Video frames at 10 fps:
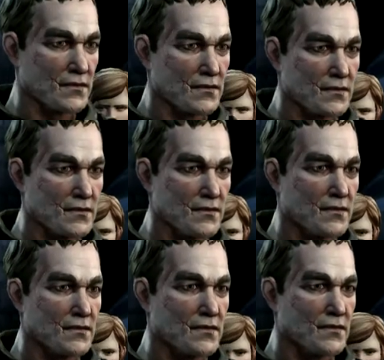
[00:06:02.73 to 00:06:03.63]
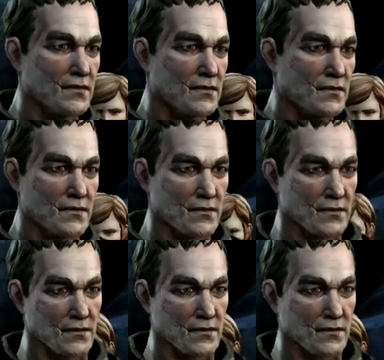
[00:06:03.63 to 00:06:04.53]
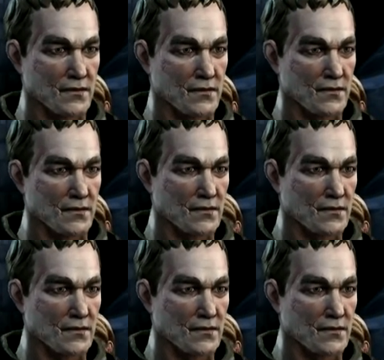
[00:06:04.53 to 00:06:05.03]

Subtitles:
No words are spoken by the person on screen.